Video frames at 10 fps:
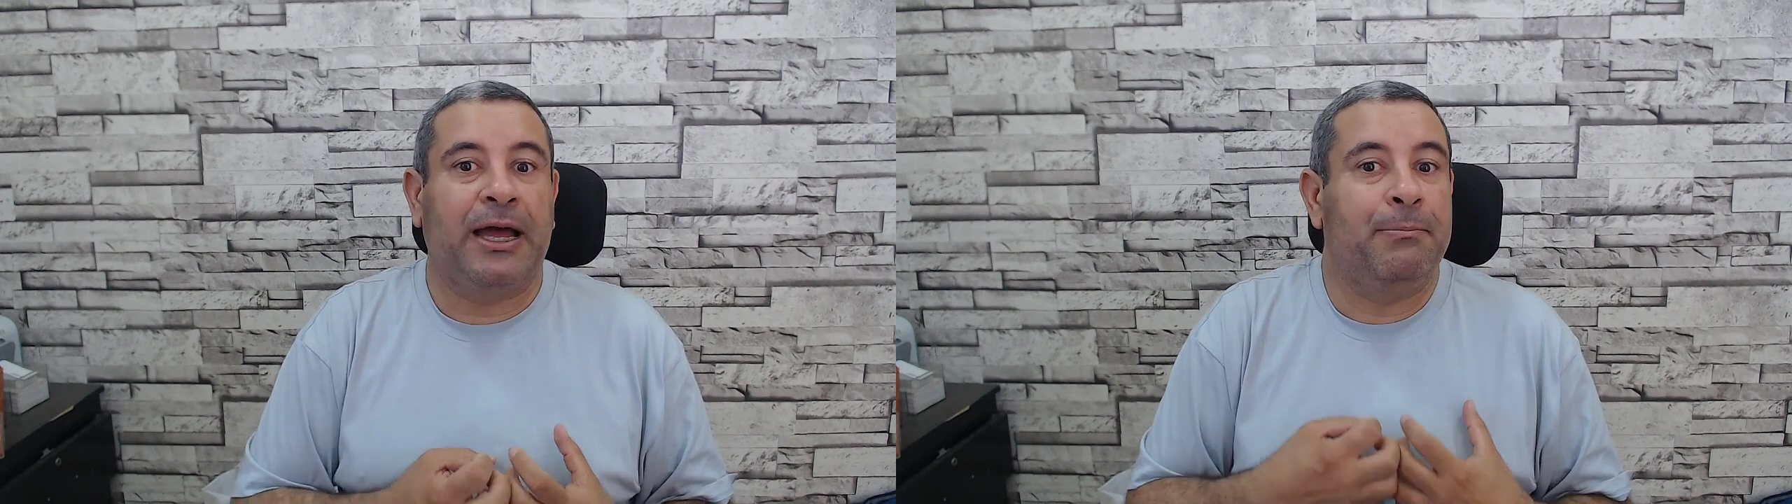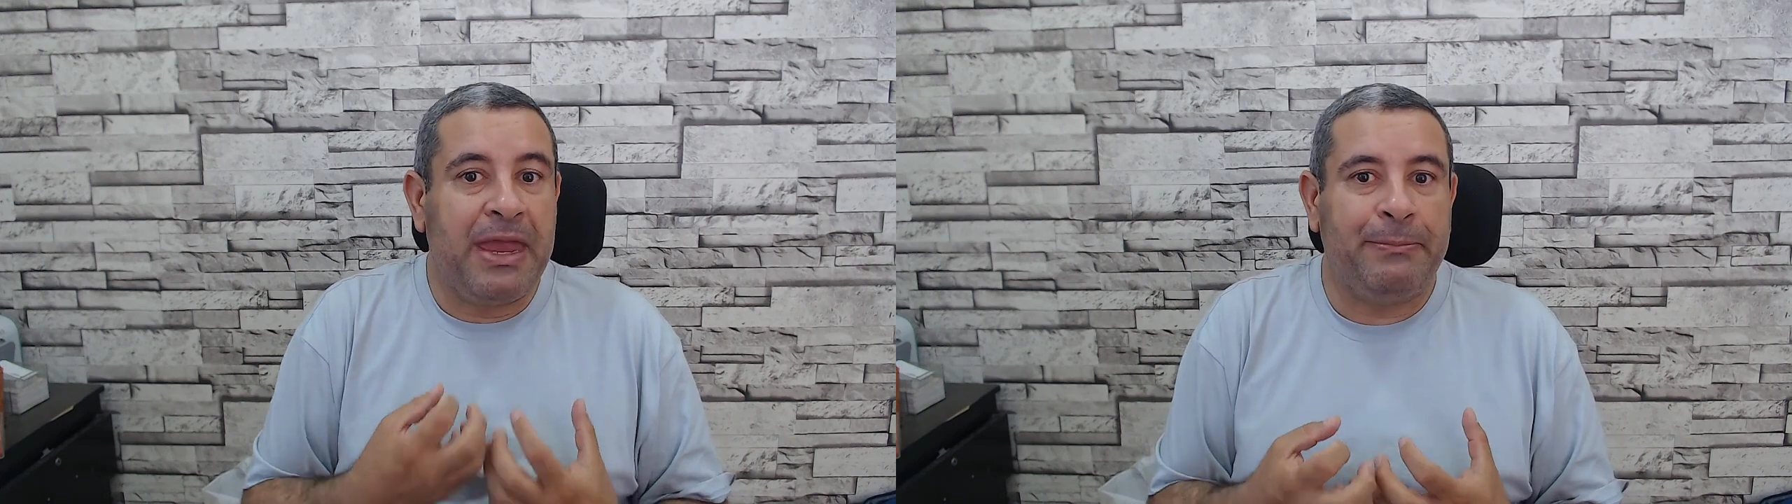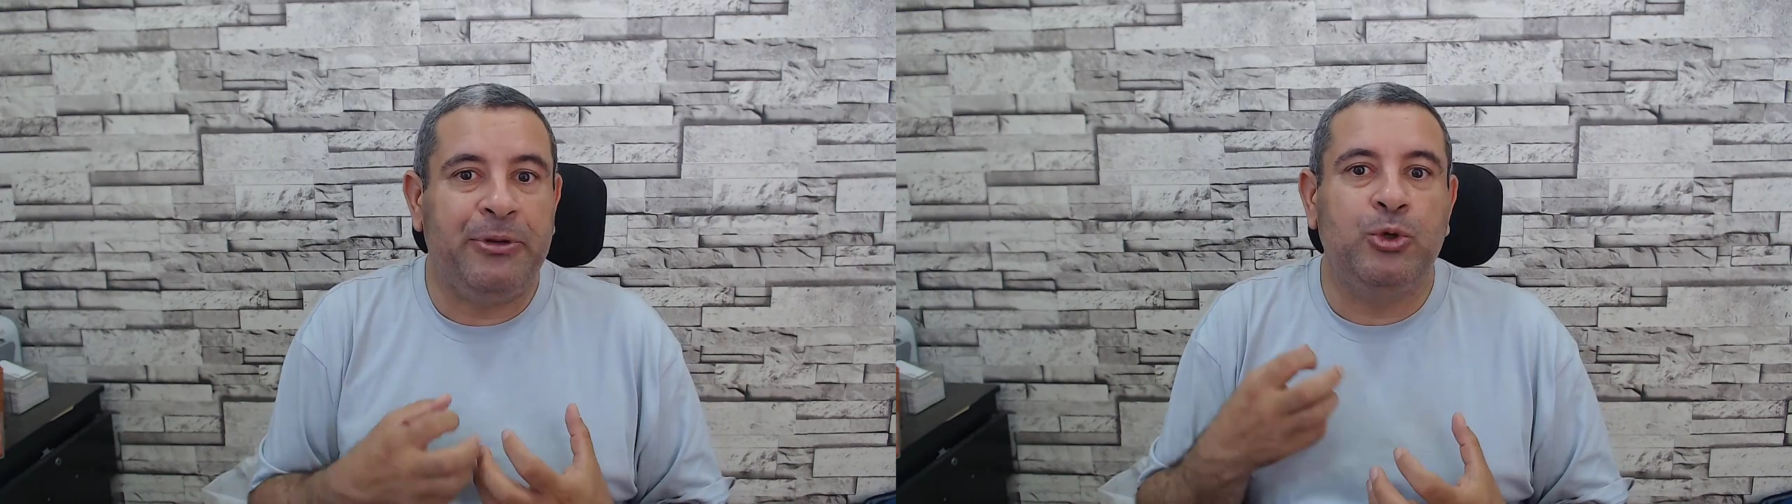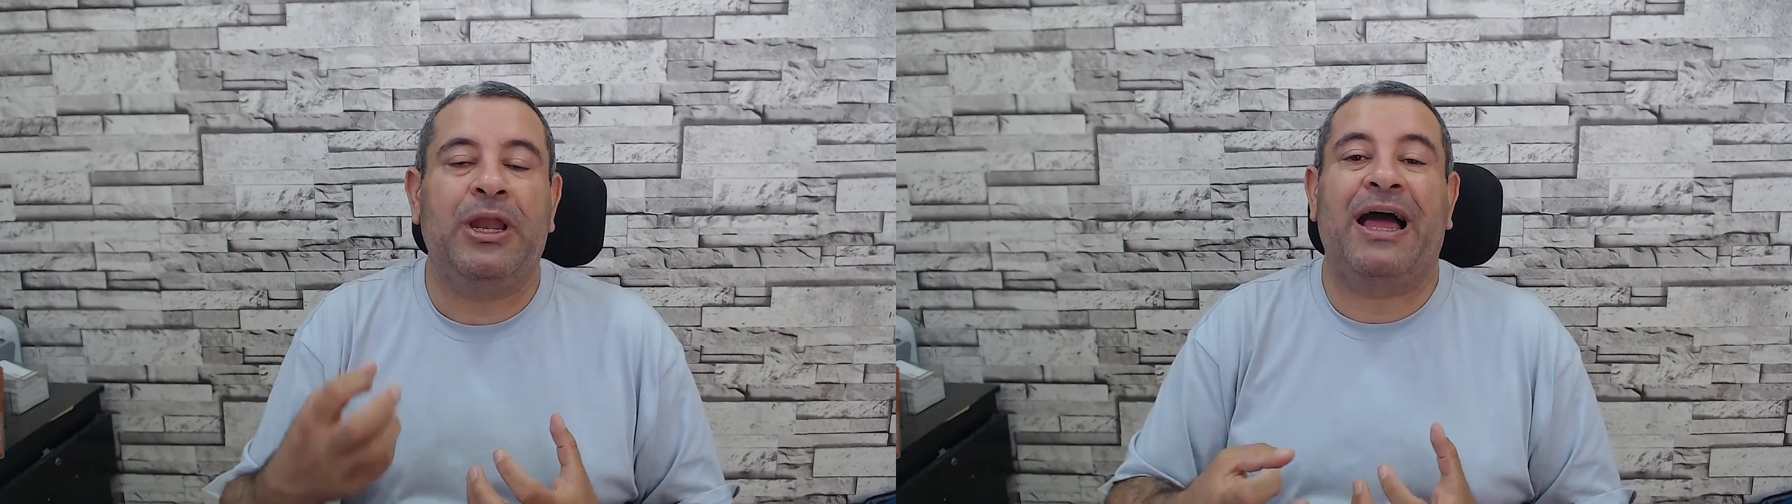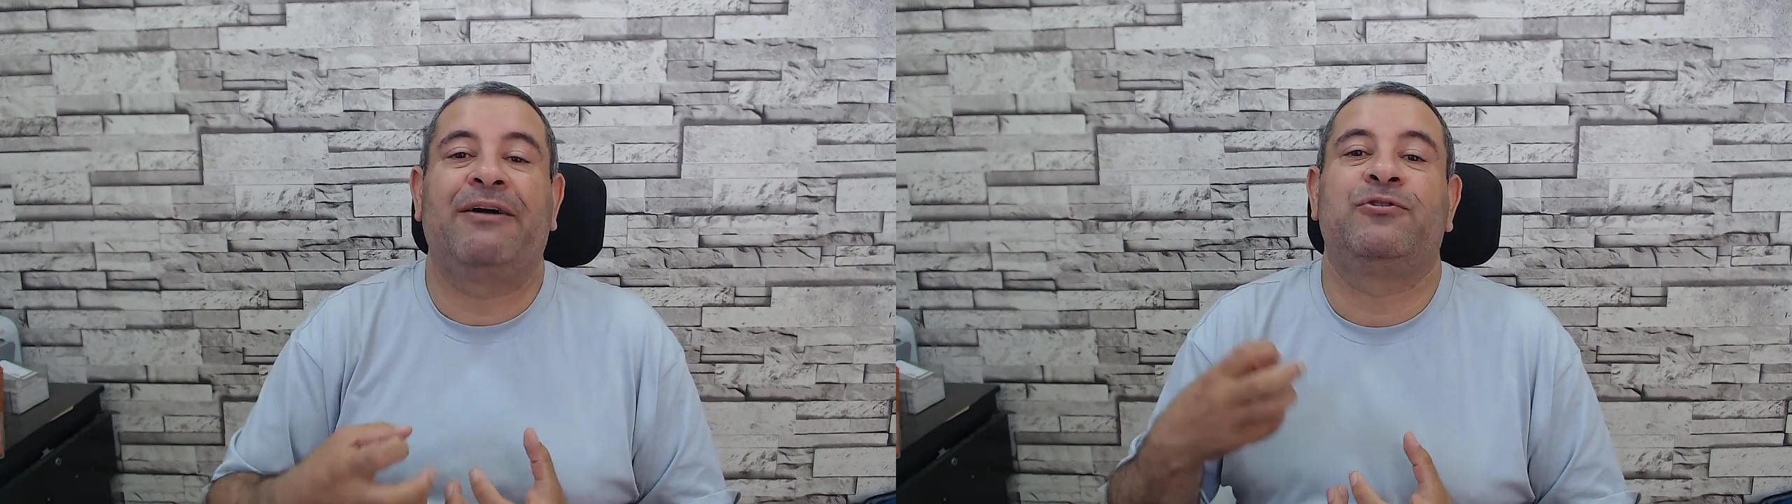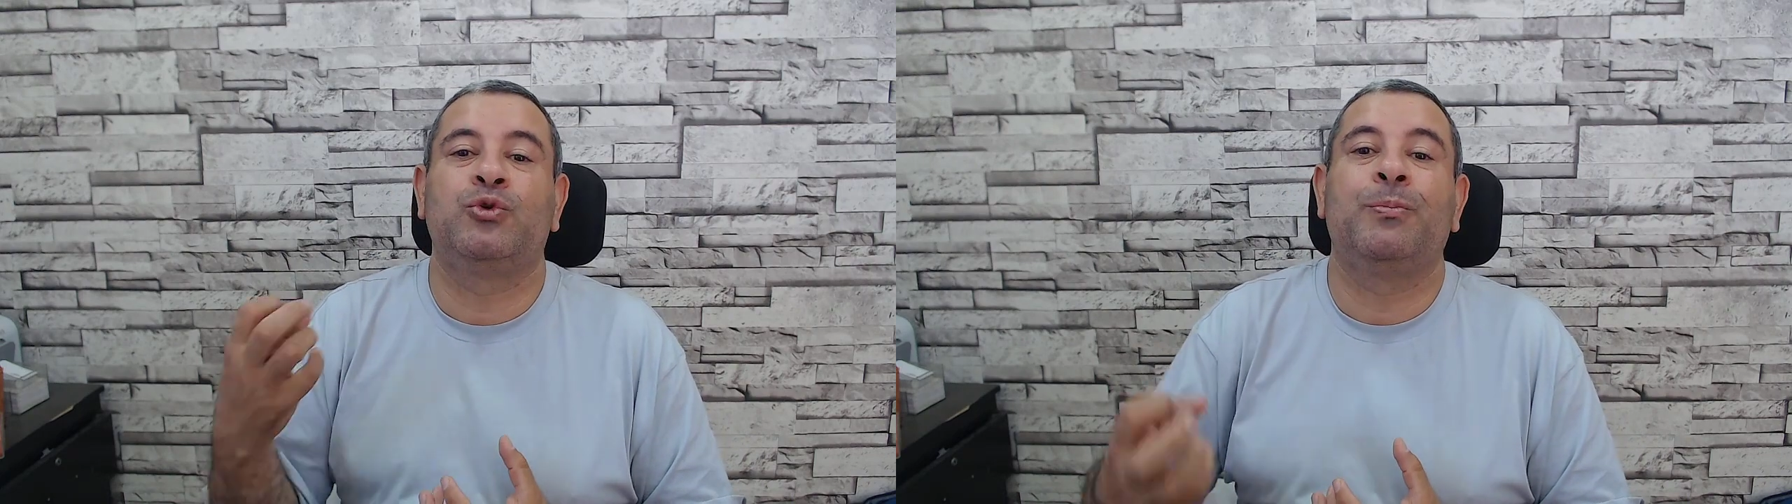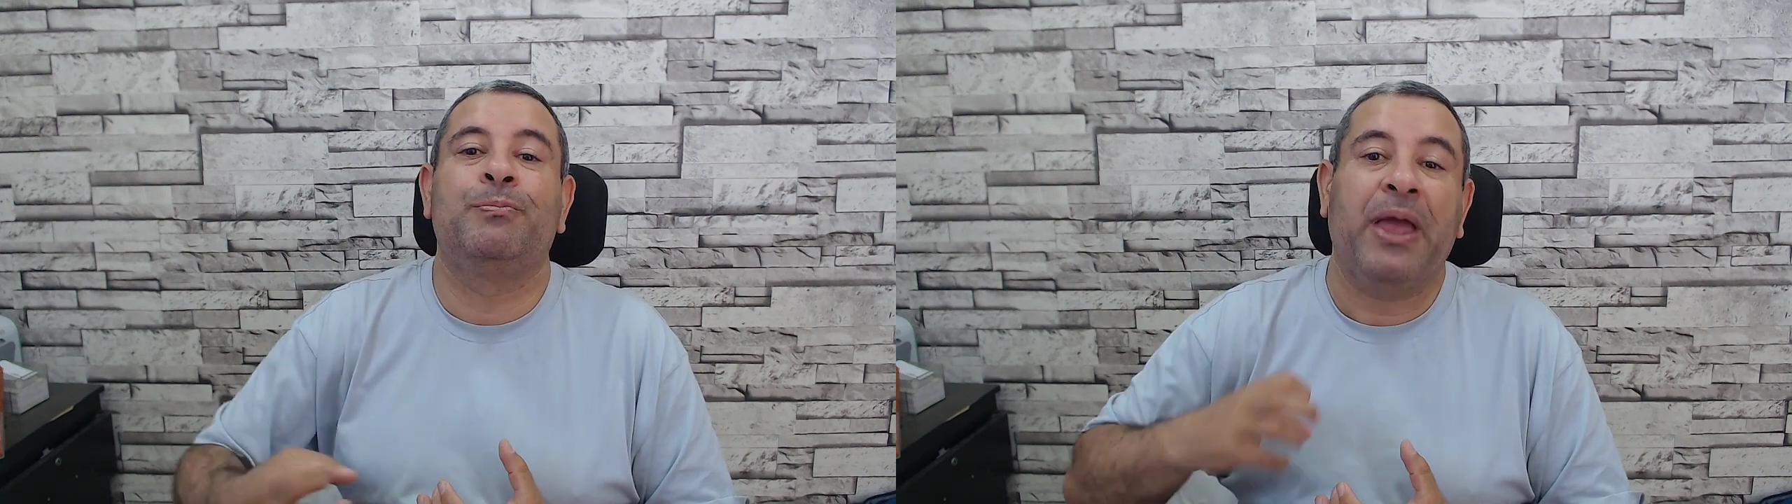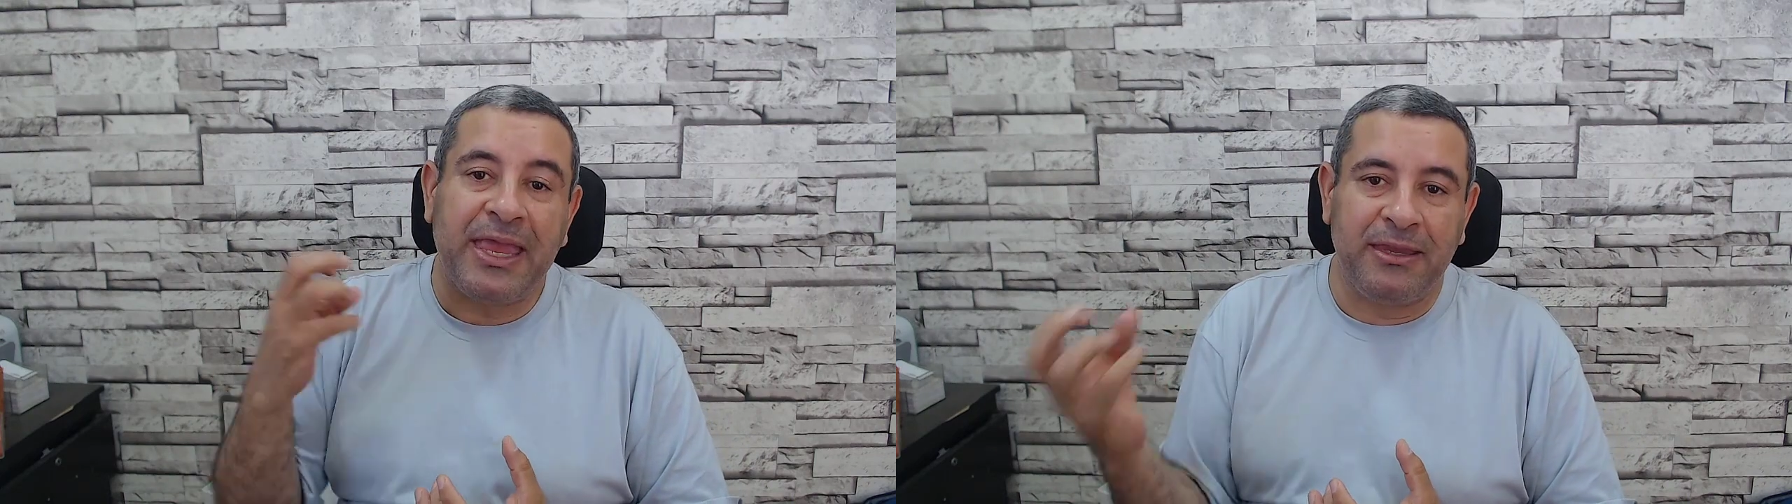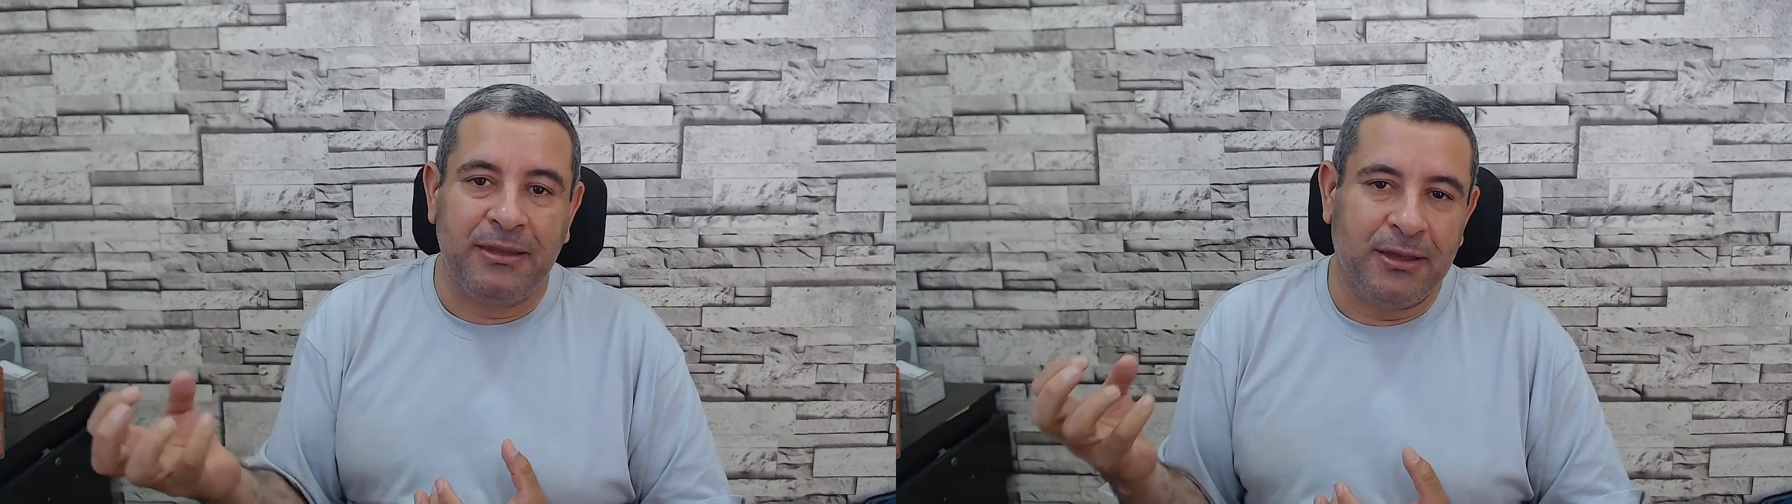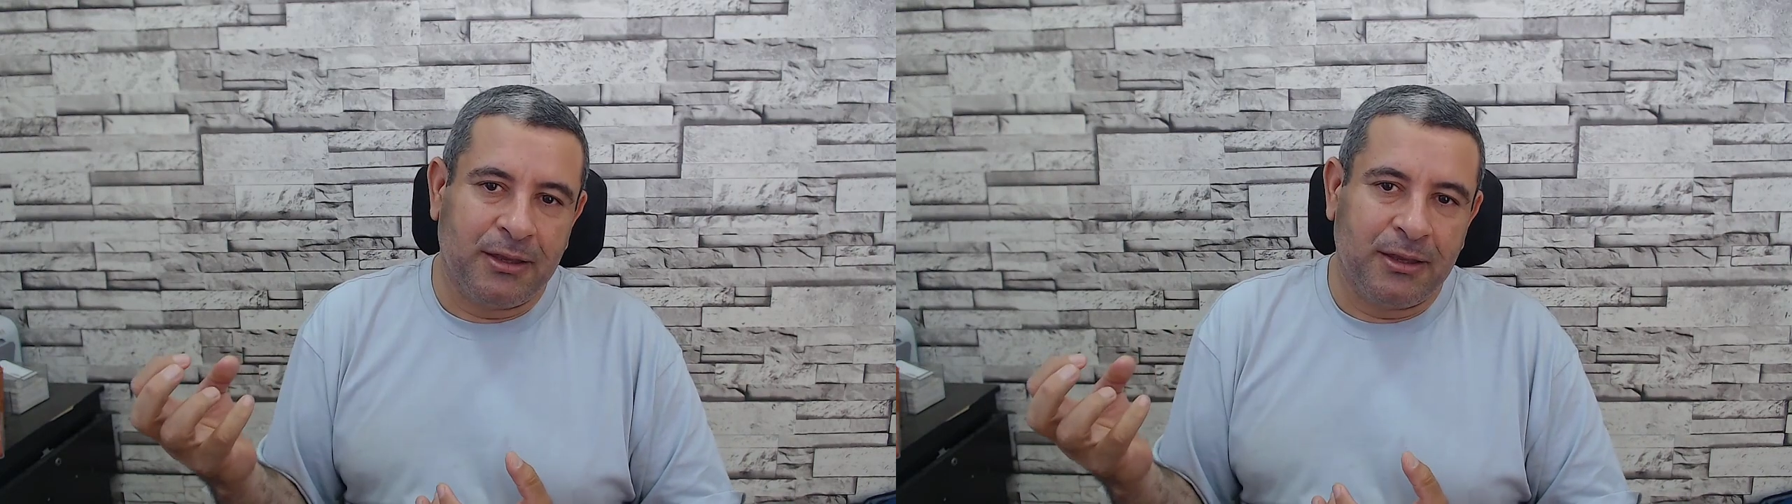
and maybe you'll have to pay